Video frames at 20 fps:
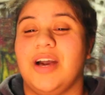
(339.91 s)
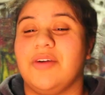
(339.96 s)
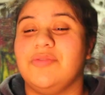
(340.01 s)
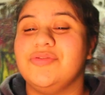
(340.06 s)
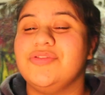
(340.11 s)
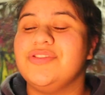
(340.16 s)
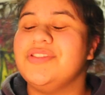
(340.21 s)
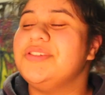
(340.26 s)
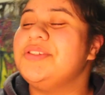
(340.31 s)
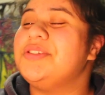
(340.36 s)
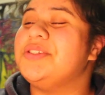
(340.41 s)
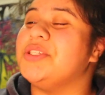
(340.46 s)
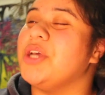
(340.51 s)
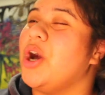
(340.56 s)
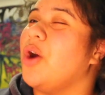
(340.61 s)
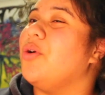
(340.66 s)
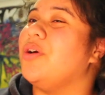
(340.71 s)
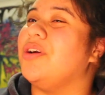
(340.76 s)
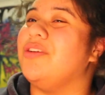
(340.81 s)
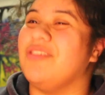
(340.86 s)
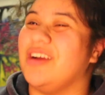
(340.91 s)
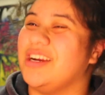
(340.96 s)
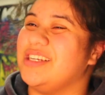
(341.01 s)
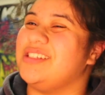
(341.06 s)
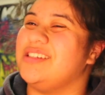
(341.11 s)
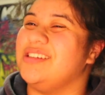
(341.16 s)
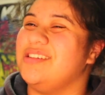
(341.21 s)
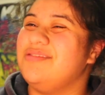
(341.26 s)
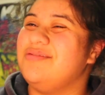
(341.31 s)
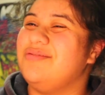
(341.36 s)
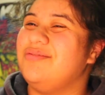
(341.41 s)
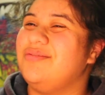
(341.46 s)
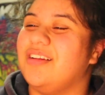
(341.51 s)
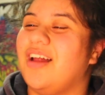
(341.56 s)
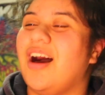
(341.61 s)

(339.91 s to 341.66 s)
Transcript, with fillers: That was just so aggressive.